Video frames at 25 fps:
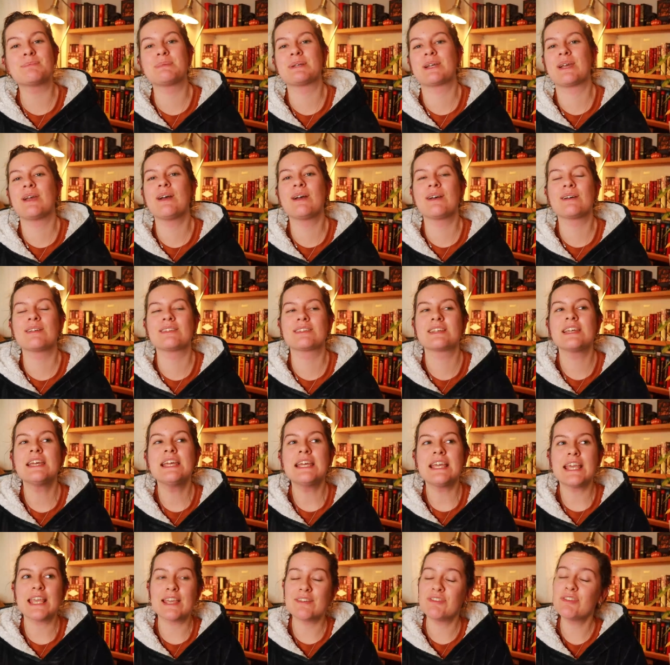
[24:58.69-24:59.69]
because
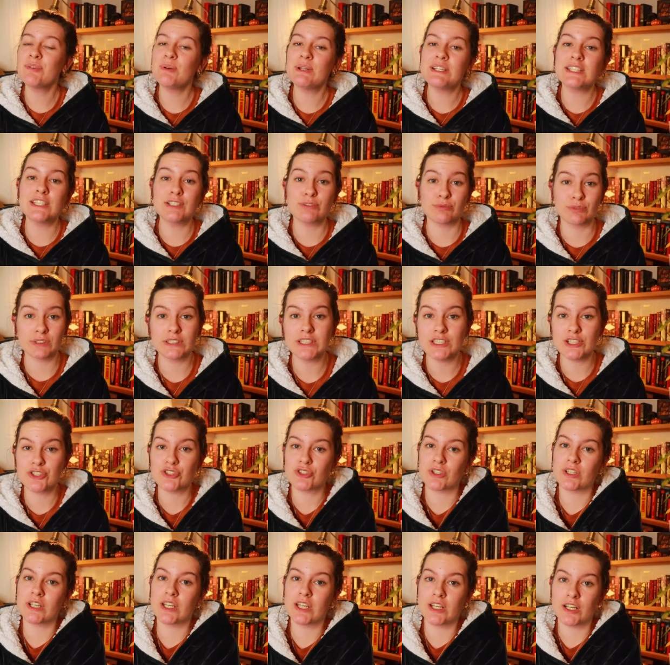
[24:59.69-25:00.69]
even though I did really
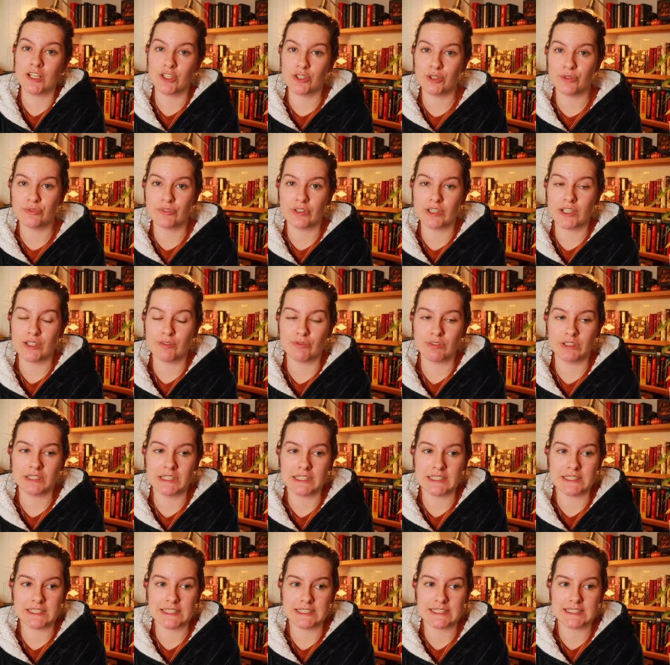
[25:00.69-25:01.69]
enjoy it and I do find it
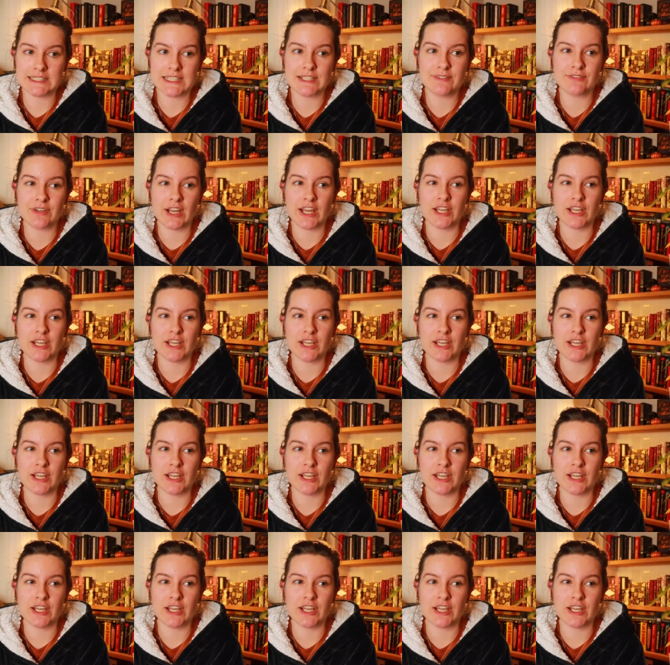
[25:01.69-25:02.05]
really addictive,